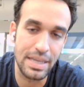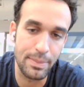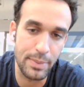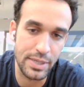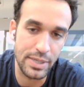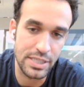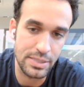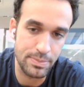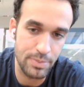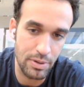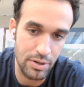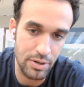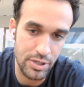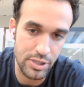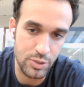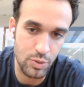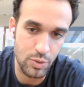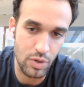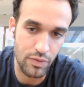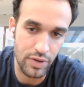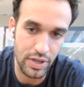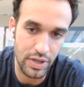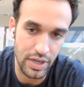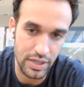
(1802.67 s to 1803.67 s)
the same experience
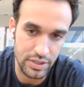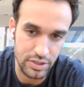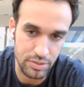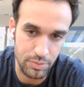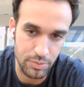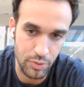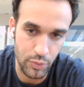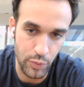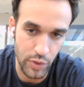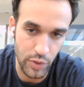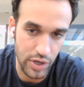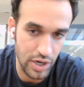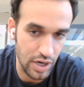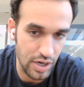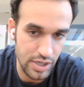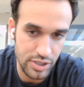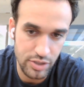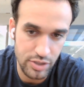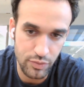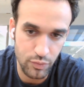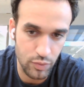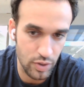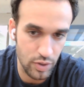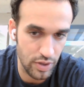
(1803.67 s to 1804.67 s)
to every customer,
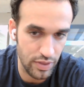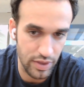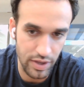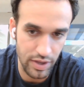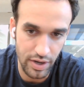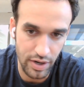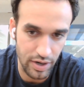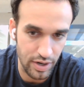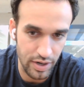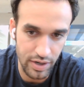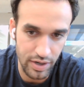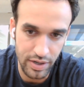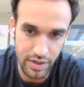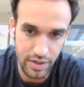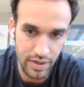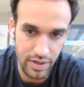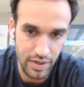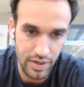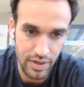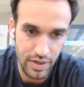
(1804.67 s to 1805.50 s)
regardless of where they are,